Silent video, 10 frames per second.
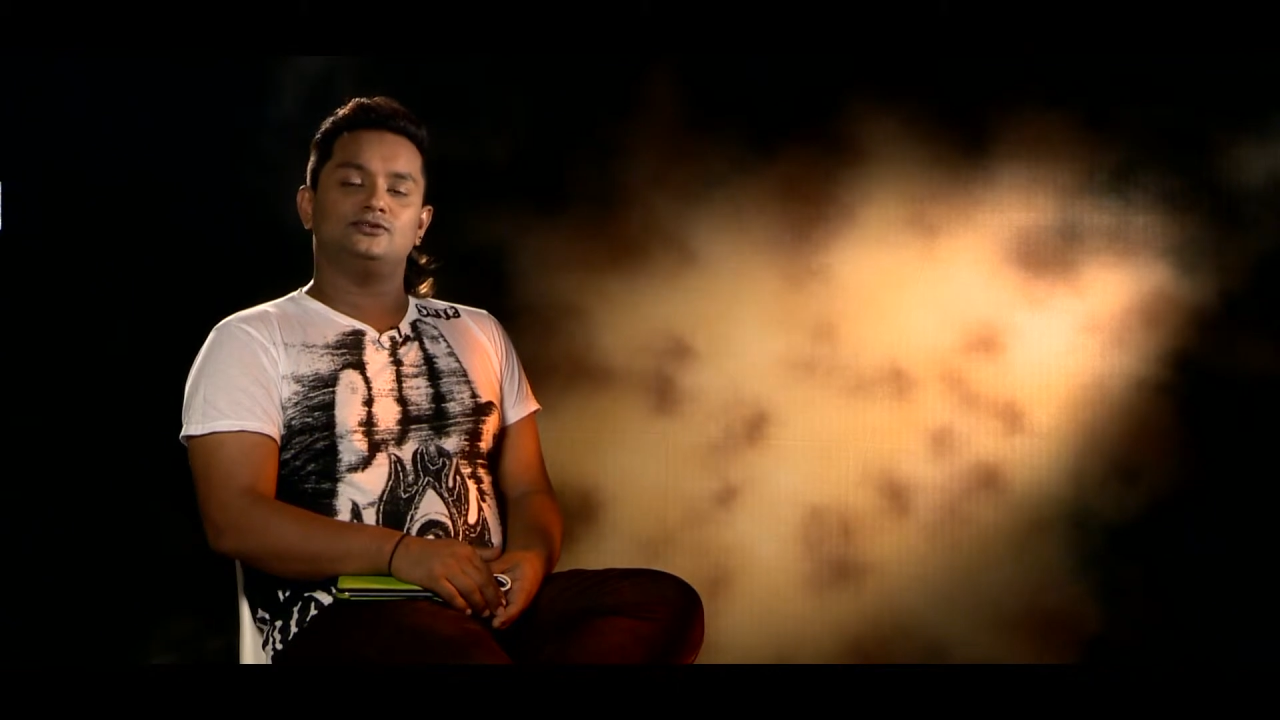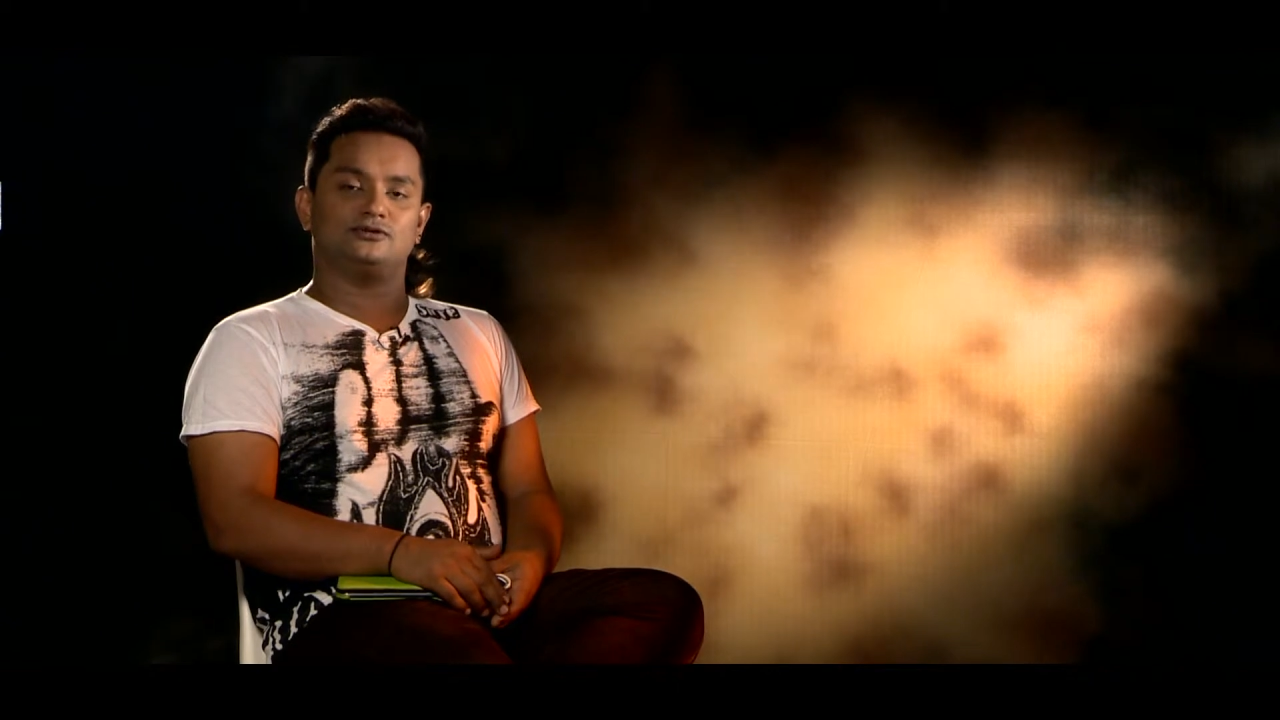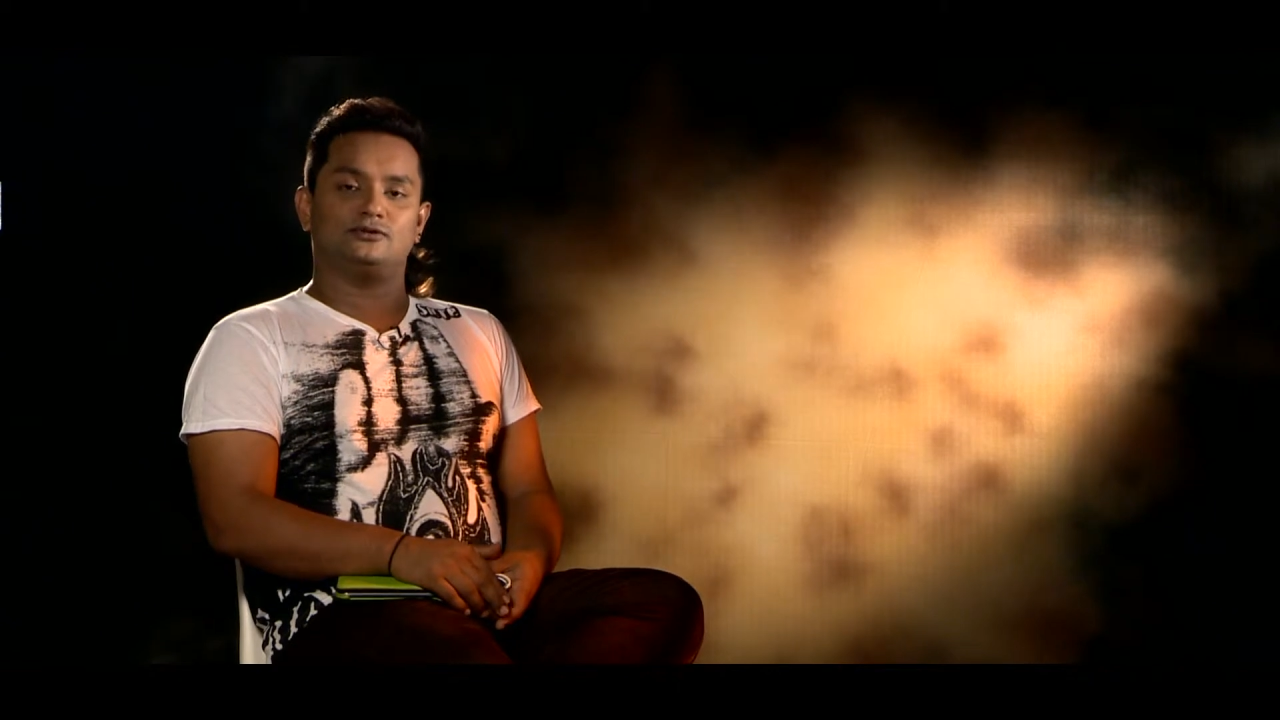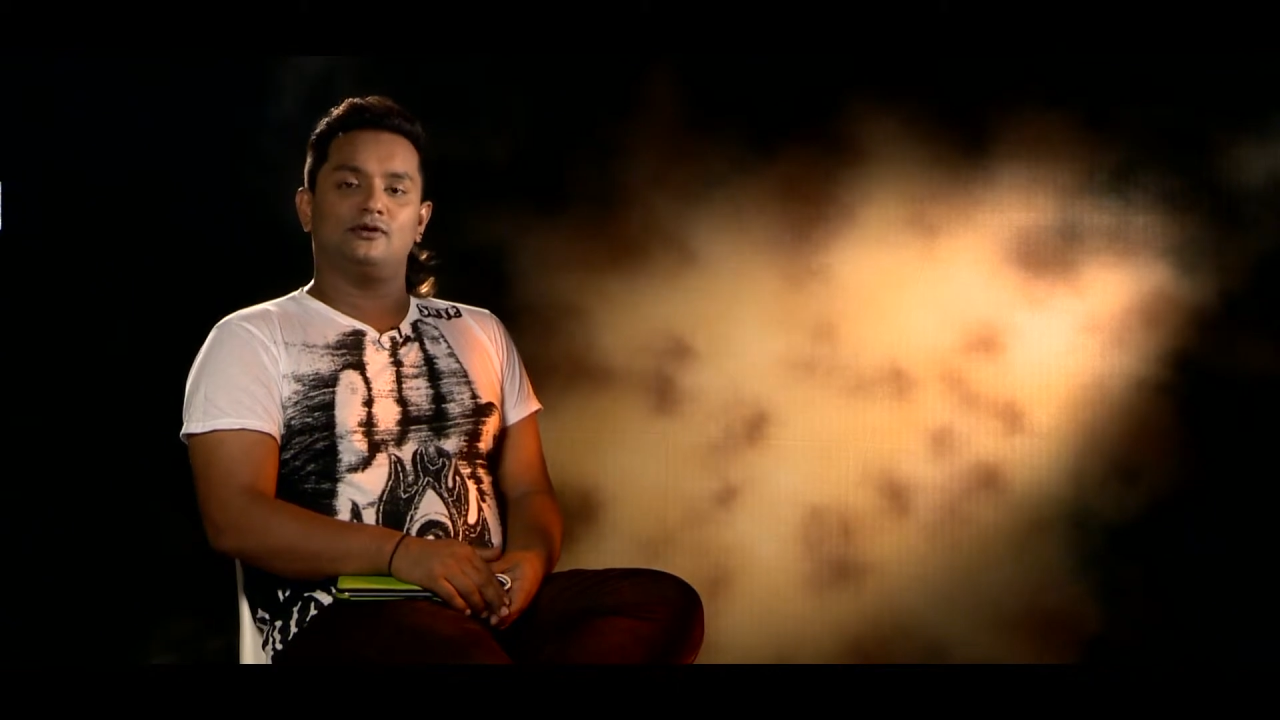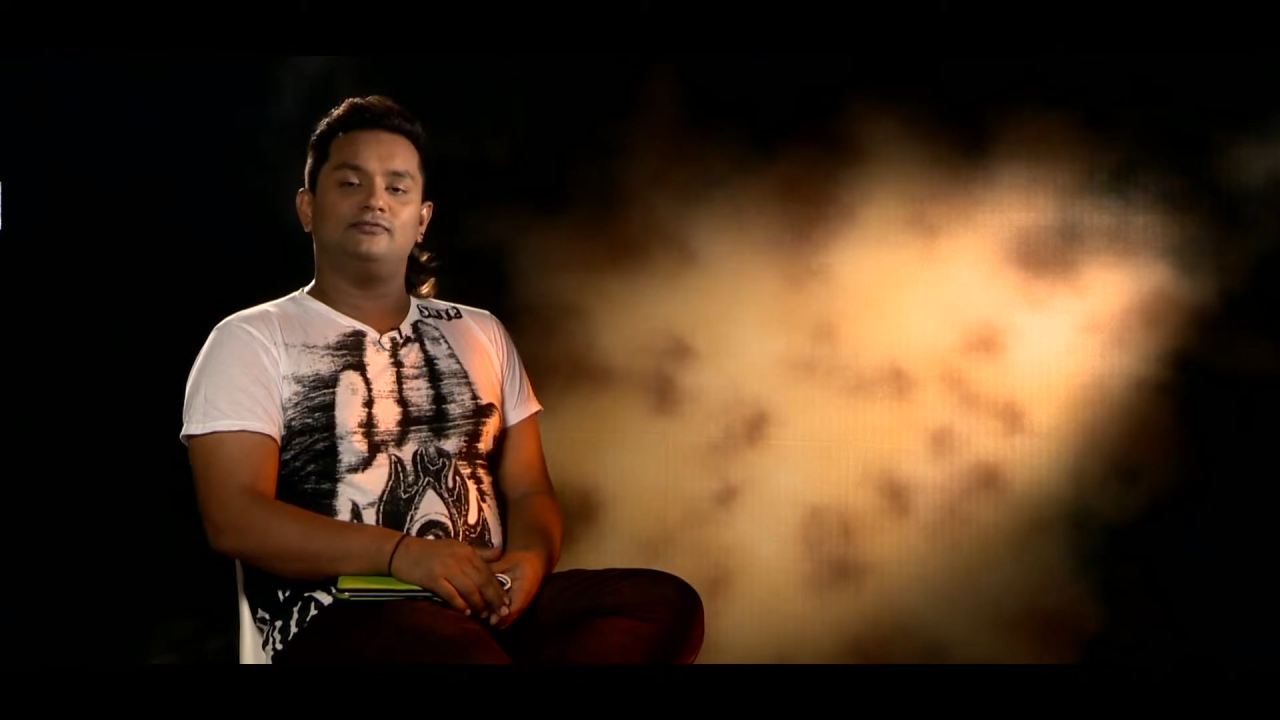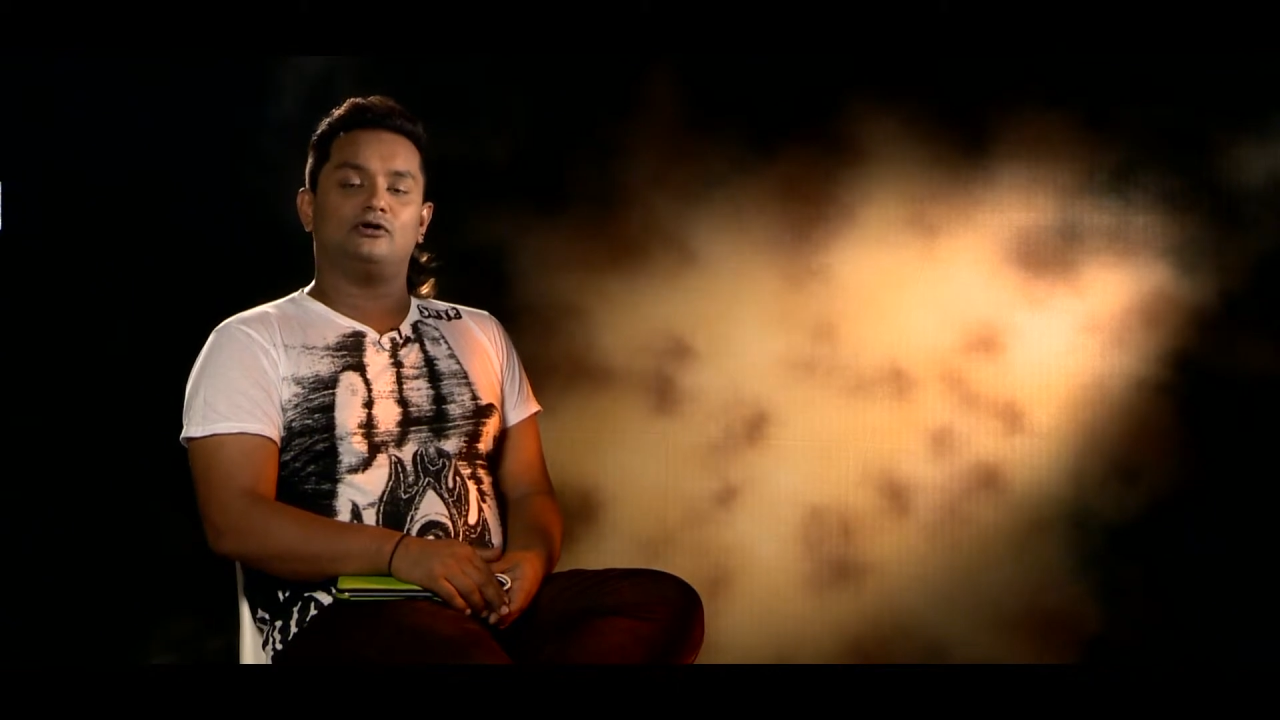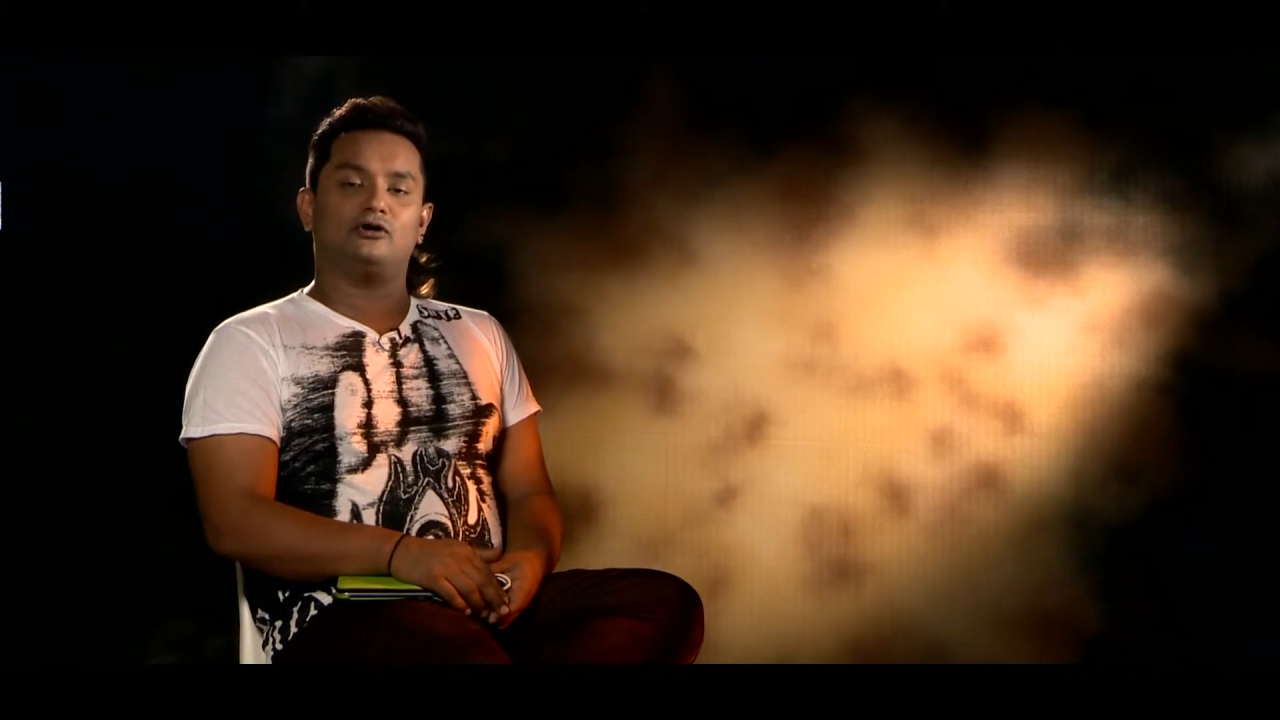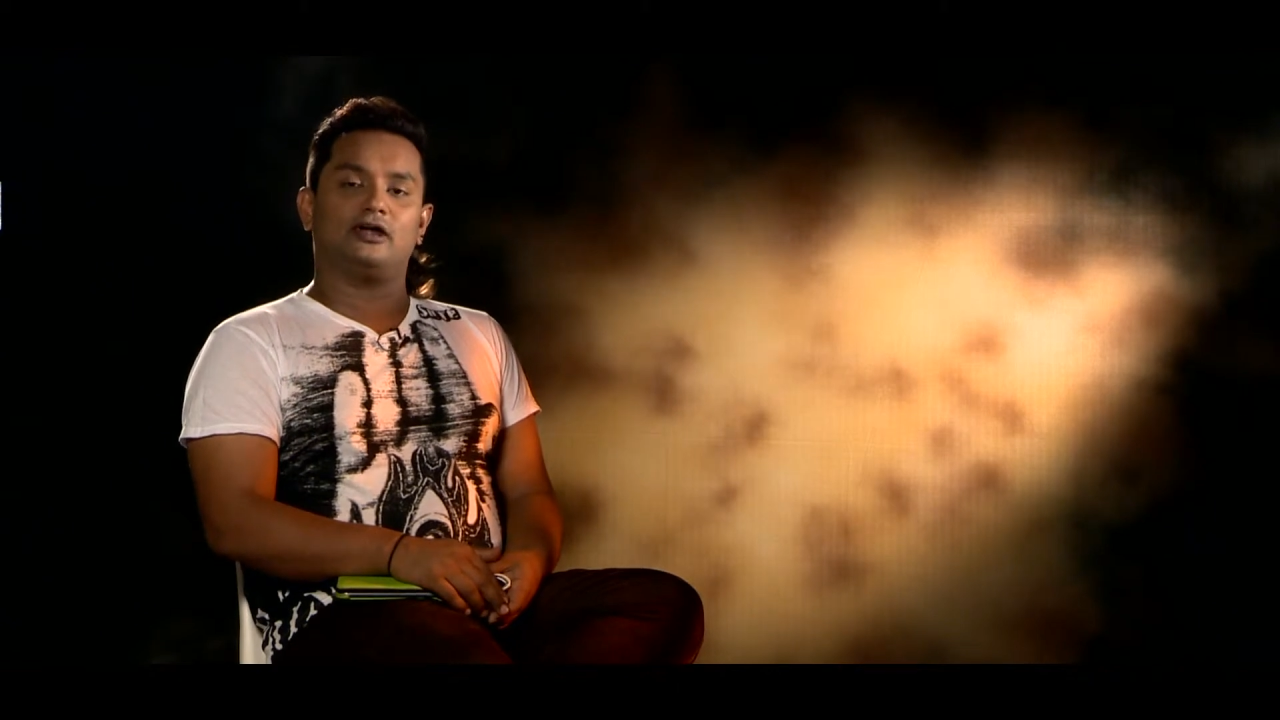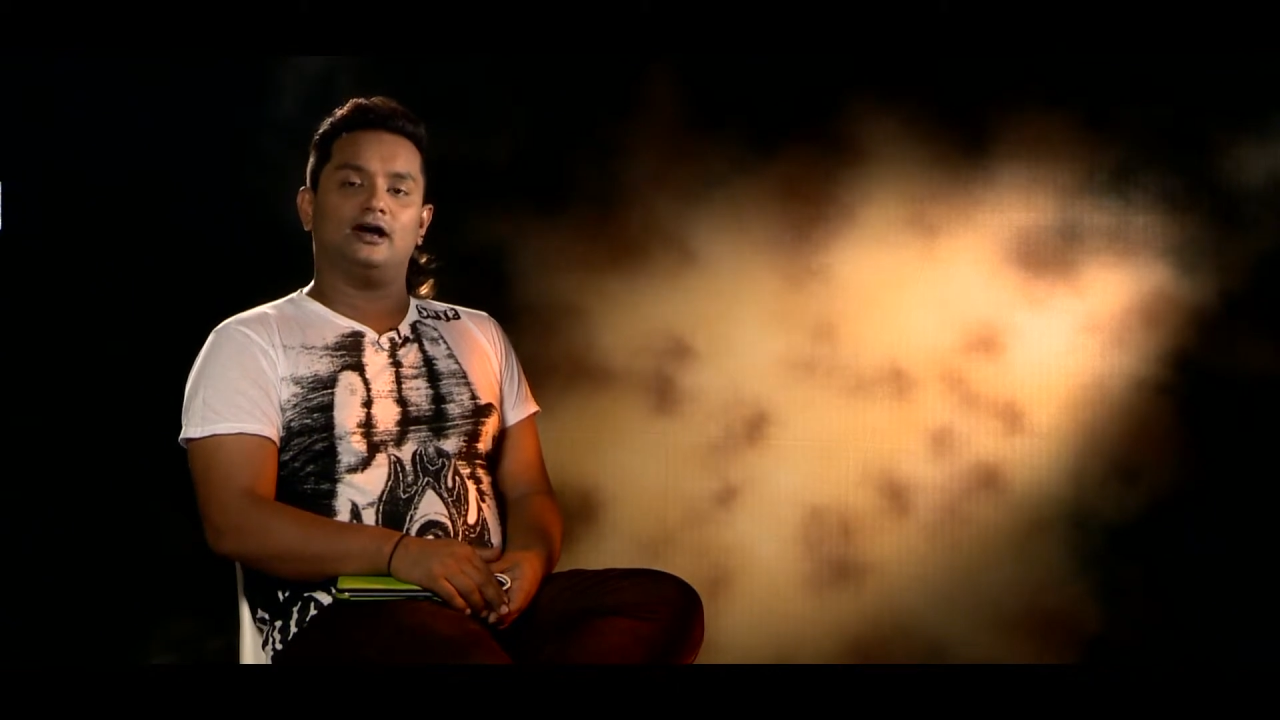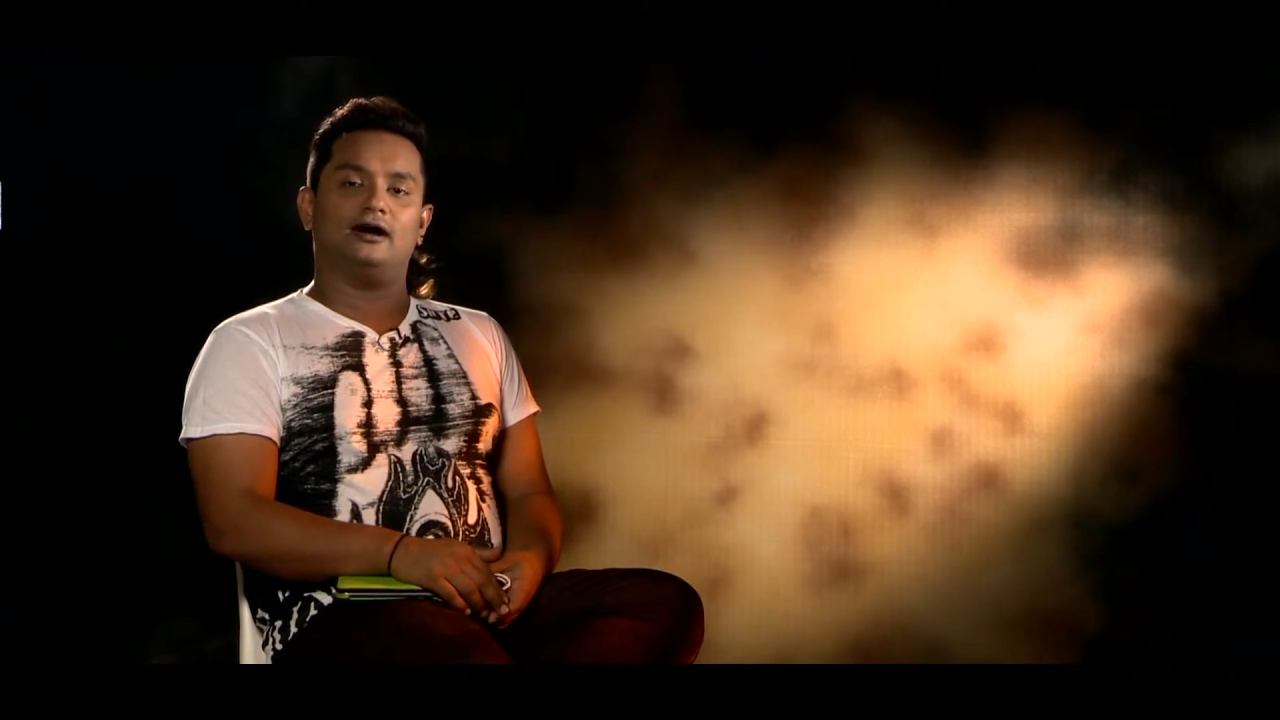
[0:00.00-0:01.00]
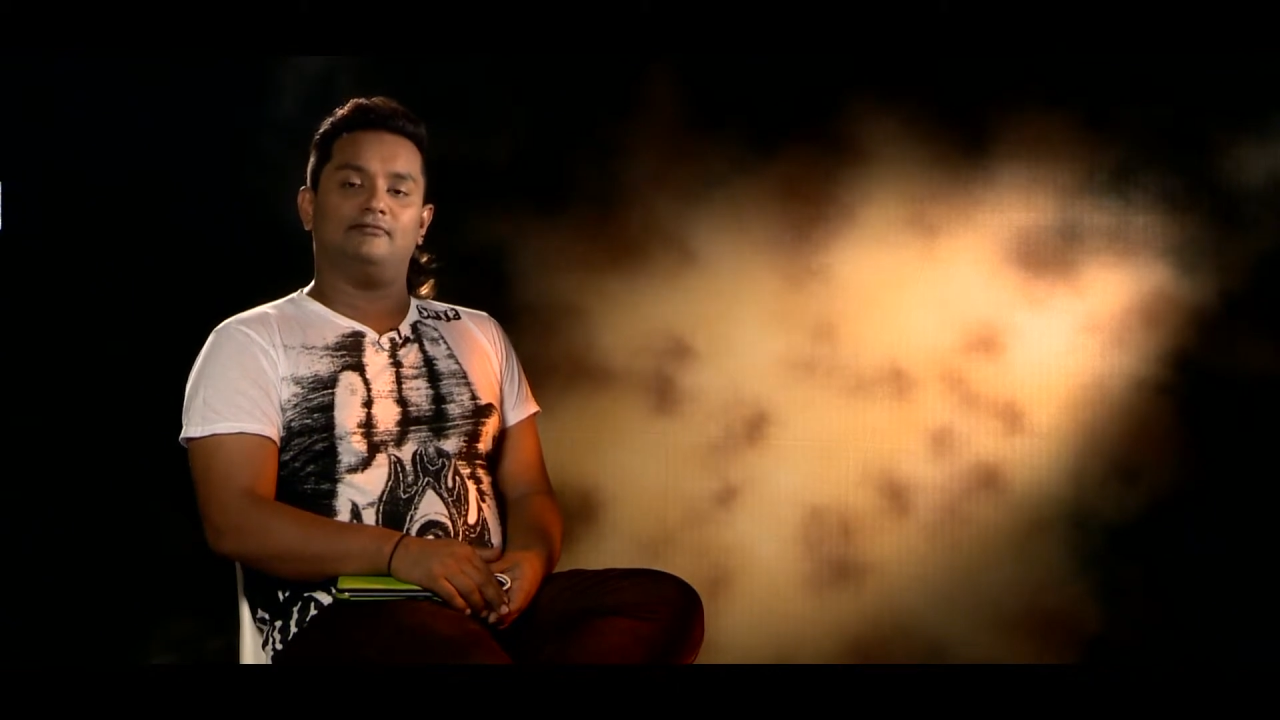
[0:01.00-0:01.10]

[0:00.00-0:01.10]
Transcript: should go for a